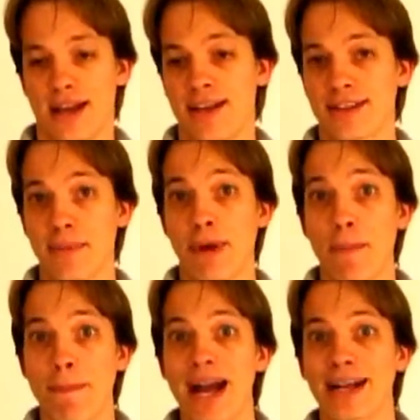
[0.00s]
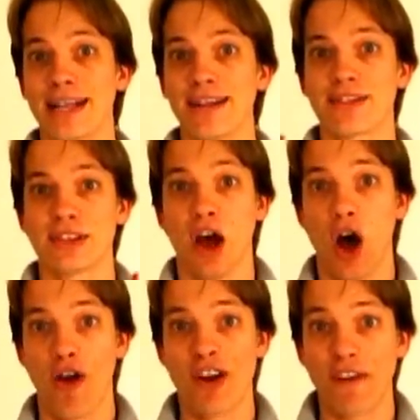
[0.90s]
is that my magnets
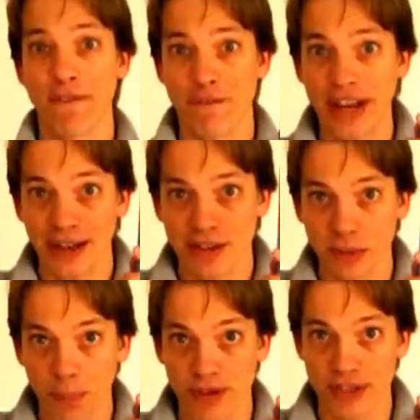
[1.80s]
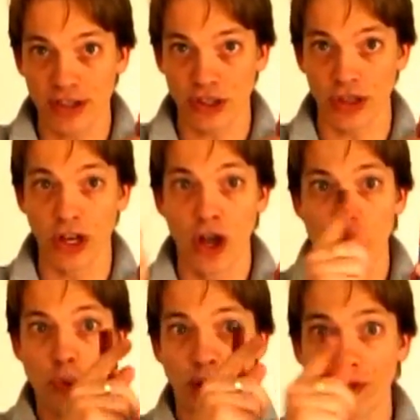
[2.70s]
are in a fixed position
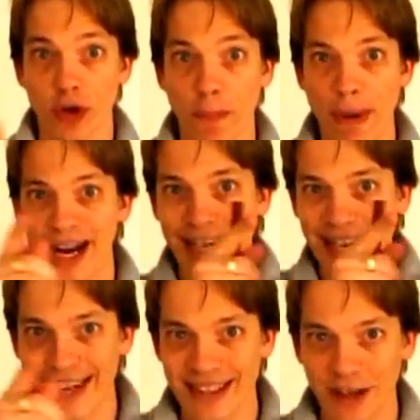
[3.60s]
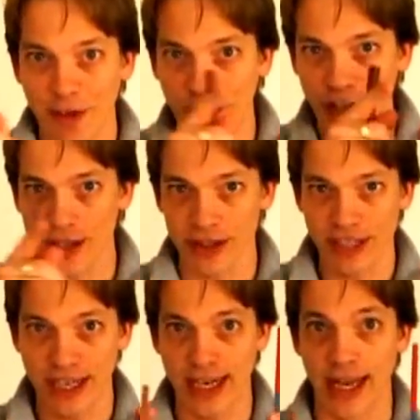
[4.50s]
so I've got a magnetic field
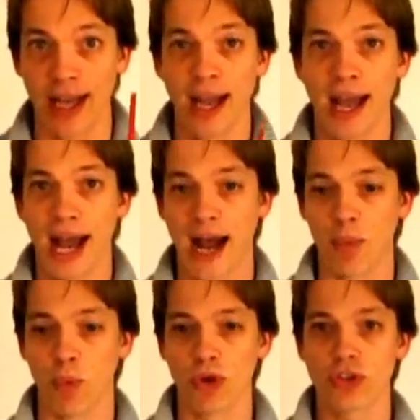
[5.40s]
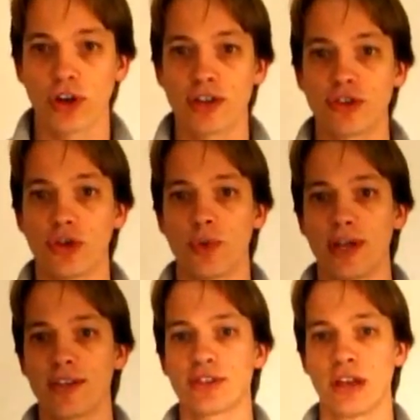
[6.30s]
here and what I do
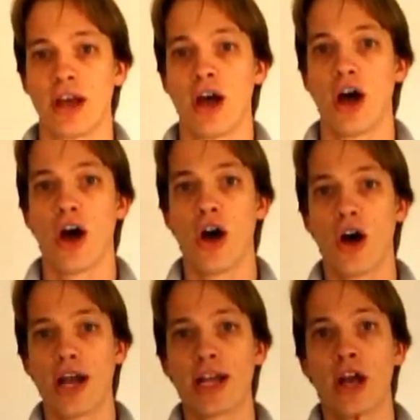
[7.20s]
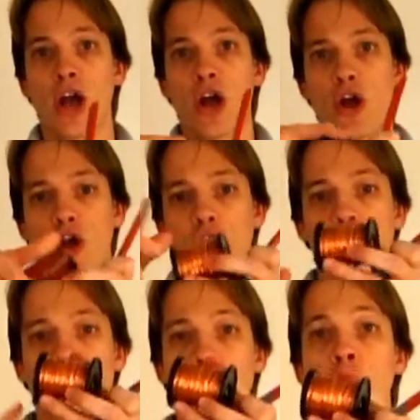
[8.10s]
is I
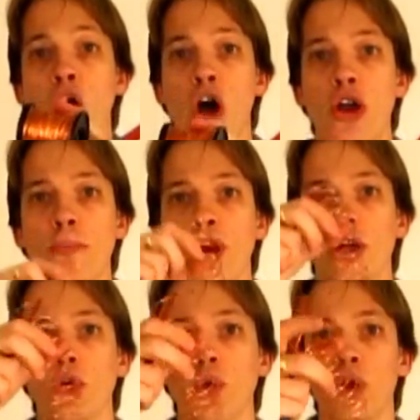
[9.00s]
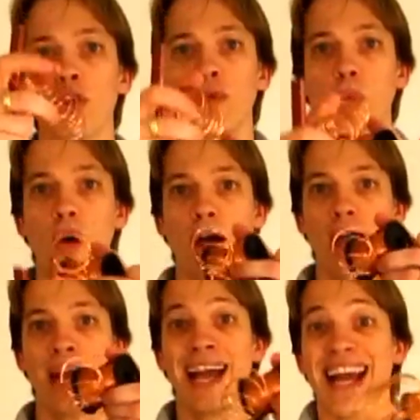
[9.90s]
turn my coil of
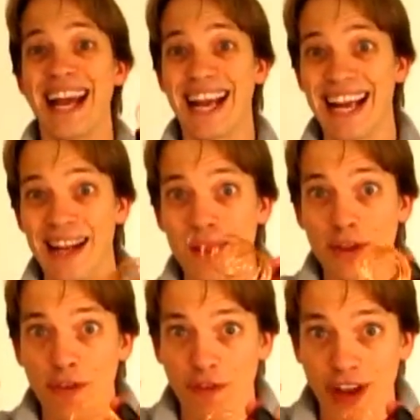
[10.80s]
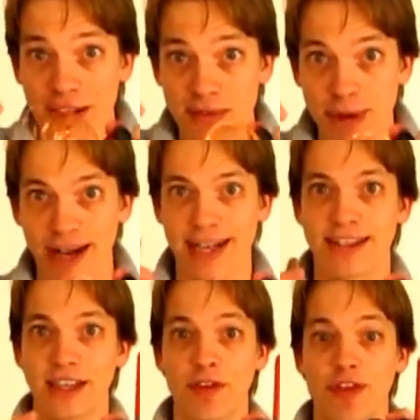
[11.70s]
wire in the fixed
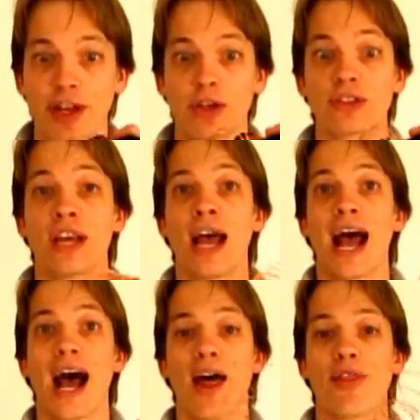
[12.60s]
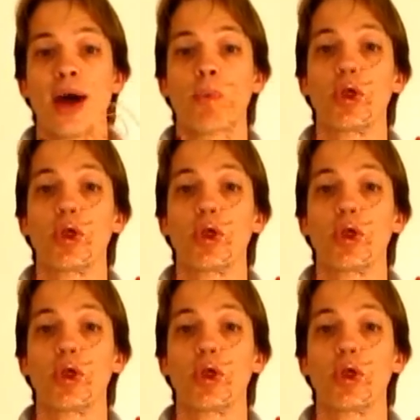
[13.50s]
magnetic field and that